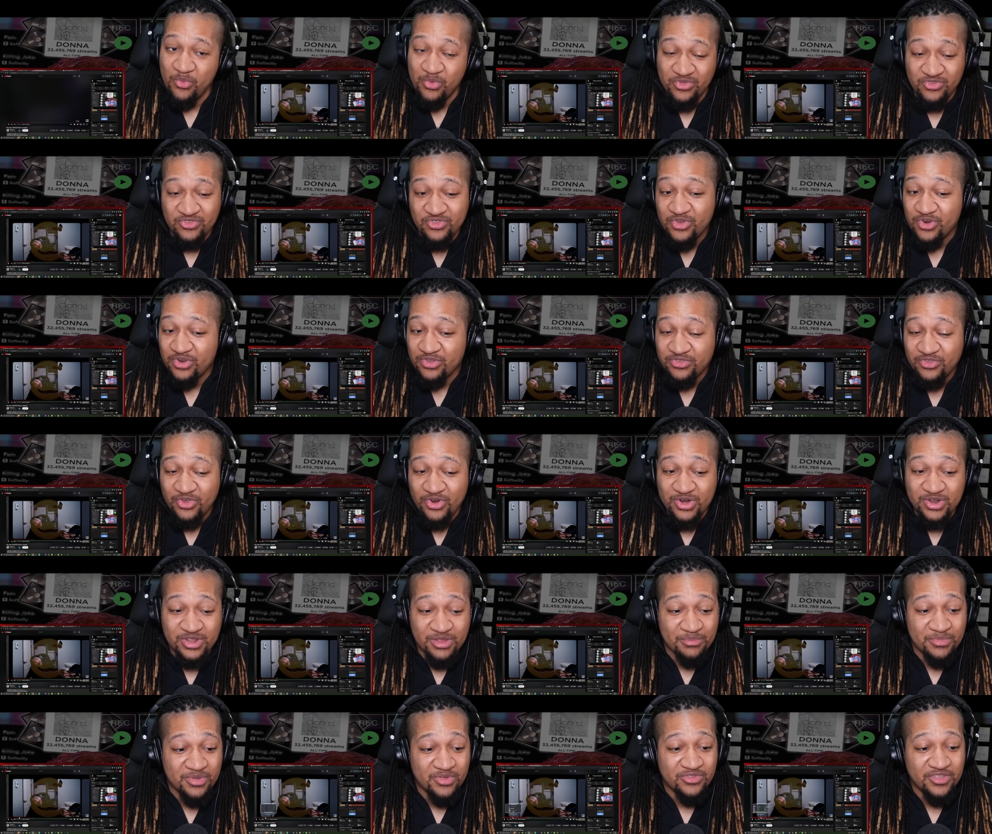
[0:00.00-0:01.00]
we're just going to start at
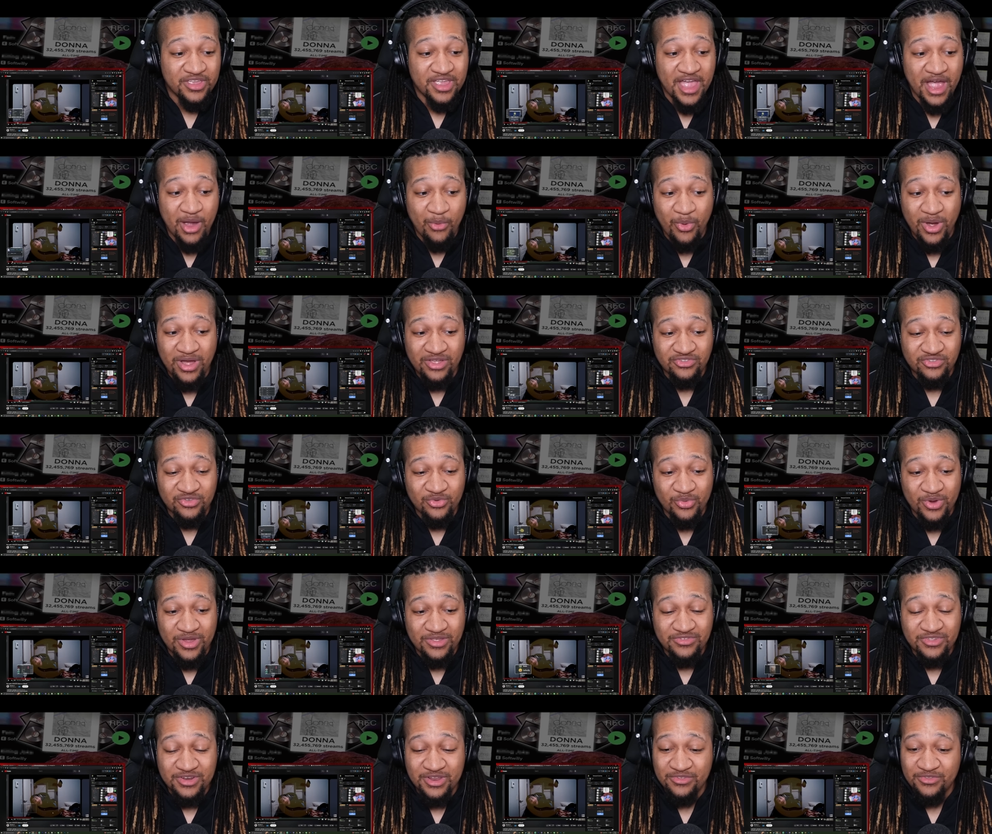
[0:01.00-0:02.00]
the music. I watched the
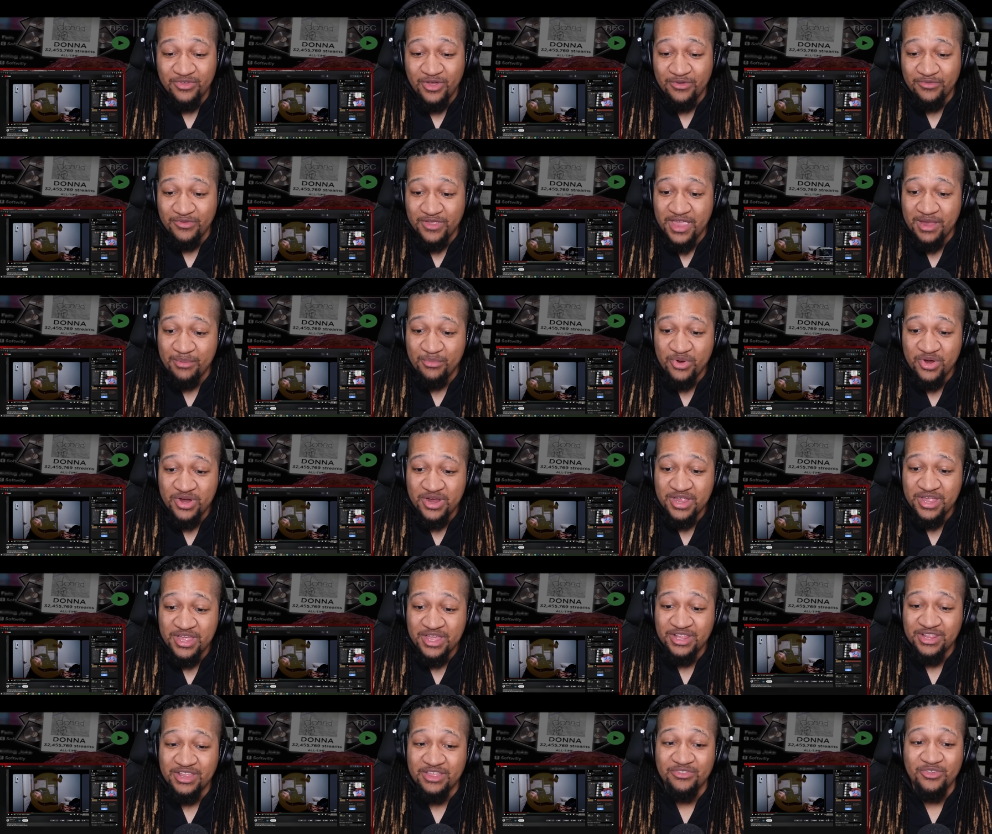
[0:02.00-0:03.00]
rest of this off camera.
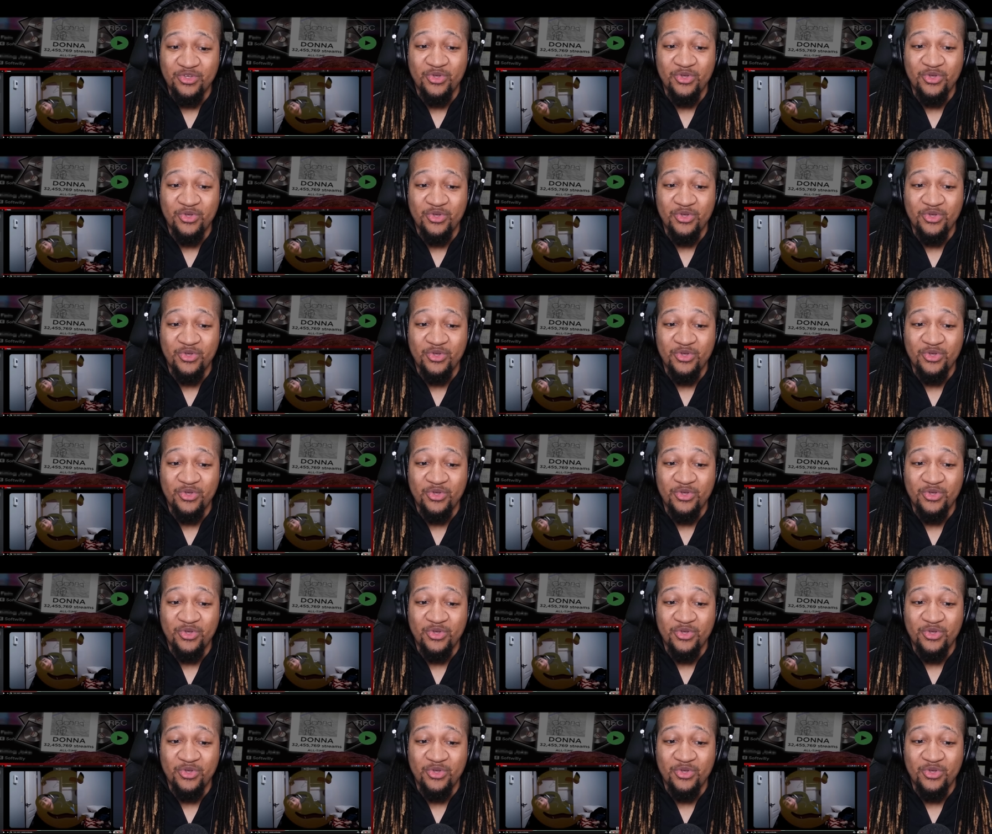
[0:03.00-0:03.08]
Let's